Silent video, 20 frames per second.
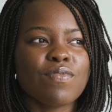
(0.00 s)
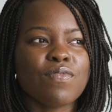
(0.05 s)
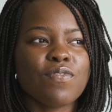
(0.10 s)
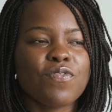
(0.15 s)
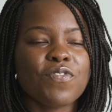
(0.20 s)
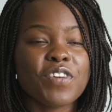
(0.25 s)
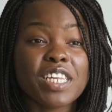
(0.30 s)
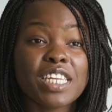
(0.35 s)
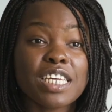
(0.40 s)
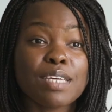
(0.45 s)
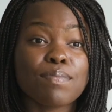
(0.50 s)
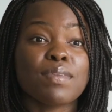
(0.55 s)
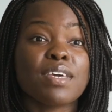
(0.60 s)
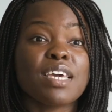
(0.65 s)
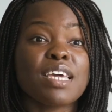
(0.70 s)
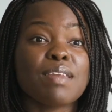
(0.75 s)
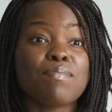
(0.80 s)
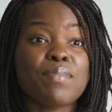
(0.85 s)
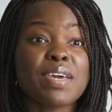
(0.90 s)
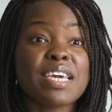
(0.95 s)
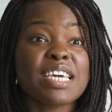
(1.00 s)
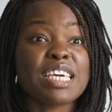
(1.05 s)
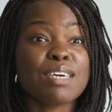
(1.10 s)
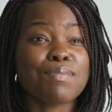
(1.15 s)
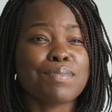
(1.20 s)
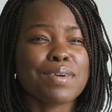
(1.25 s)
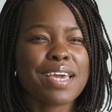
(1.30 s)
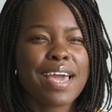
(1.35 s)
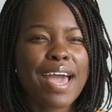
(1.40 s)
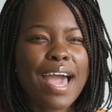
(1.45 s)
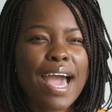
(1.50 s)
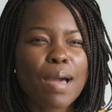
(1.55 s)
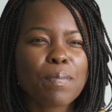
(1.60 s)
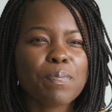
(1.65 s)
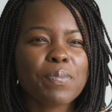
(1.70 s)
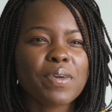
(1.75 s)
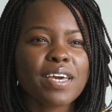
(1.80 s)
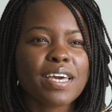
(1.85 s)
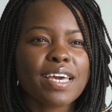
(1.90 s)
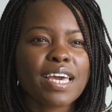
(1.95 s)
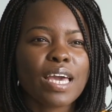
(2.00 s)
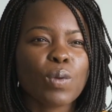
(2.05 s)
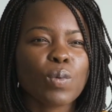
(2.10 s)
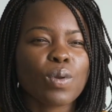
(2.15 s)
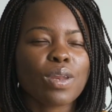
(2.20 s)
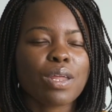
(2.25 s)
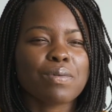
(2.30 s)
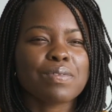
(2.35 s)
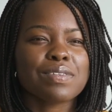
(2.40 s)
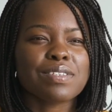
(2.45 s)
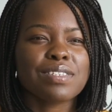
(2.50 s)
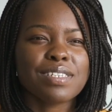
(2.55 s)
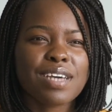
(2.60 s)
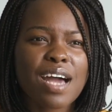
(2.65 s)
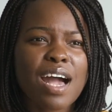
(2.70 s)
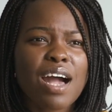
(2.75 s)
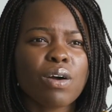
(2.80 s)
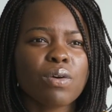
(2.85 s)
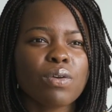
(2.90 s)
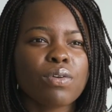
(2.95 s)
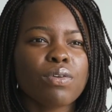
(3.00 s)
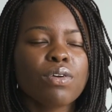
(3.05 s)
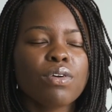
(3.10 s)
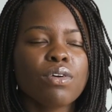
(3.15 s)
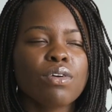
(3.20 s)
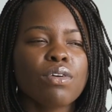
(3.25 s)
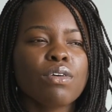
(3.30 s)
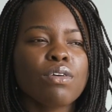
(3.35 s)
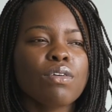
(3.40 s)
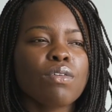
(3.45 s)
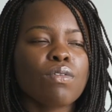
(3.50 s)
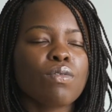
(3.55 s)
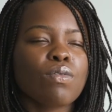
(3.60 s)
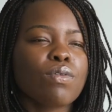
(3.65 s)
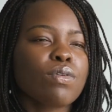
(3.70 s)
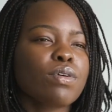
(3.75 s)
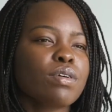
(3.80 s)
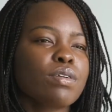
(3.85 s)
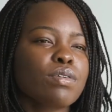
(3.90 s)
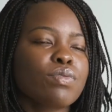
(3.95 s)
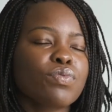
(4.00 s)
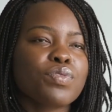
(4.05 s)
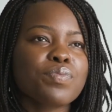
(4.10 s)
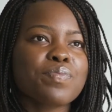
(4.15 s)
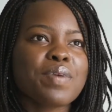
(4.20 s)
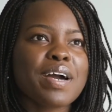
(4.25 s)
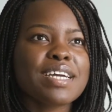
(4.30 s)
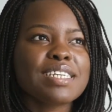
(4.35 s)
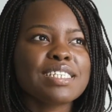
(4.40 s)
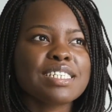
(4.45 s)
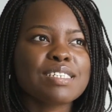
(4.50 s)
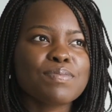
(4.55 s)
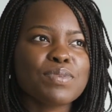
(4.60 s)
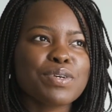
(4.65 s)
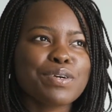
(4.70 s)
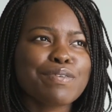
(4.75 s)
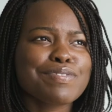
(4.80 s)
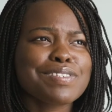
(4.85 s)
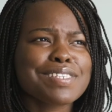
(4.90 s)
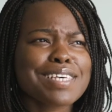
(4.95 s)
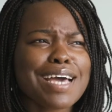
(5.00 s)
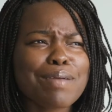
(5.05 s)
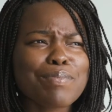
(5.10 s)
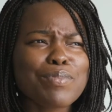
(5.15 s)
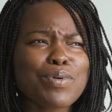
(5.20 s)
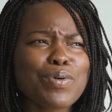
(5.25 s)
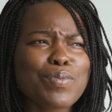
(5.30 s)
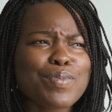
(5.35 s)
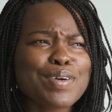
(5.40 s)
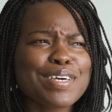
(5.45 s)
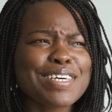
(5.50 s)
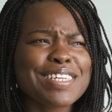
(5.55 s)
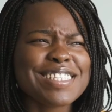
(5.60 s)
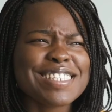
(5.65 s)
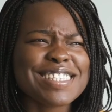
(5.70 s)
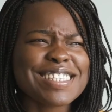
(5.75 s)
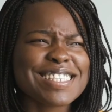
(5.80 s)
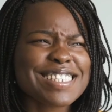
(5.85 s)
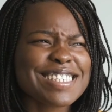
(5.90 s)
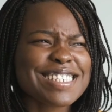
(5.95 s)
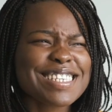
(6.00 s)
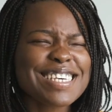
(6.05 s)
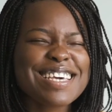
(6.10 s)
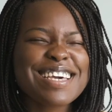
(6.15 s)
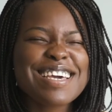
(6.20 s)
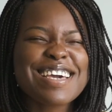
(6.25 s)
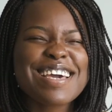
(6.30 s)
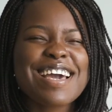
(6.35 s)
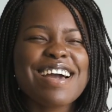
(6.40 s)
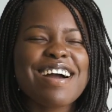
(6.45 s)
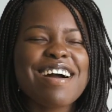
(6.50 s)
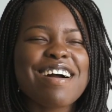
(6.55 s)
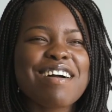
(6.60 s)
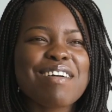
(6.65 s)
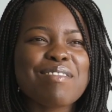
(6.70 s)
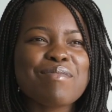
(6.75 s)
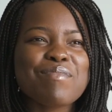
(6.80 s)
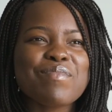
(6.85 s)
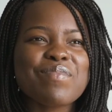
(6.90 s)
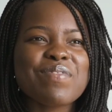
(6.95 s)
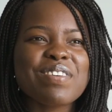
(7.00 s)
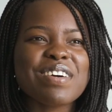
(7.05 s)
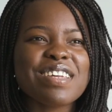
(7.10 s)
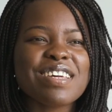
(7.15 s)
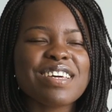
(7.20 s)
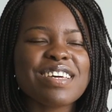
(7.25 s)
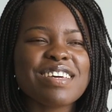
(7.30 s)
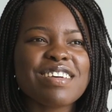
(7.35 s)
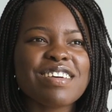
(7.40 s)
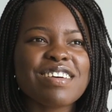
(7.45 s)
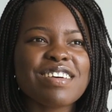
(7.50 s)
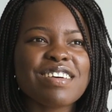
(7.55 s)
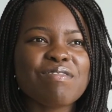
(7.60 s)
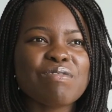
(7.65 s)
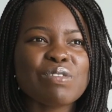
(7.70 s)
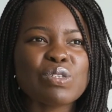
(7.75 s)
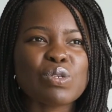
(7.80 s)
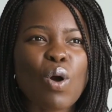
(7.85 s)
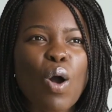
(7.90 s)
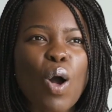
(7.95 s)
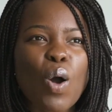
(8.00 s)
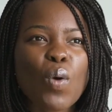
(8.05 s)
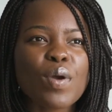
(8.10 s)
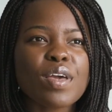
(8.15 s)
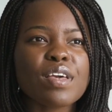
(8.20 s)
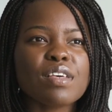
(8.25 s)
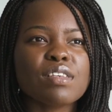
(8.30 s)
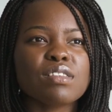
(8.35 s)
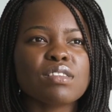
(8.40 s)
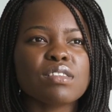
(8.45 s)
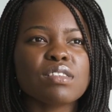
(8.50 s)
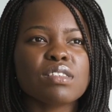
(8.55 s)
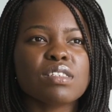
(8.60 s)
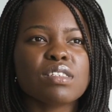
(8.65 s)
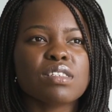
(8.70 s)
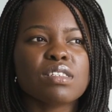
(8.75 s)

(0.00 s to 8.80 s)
filling me and making me happy again when I was down, or reminding me of sad moments. But it was always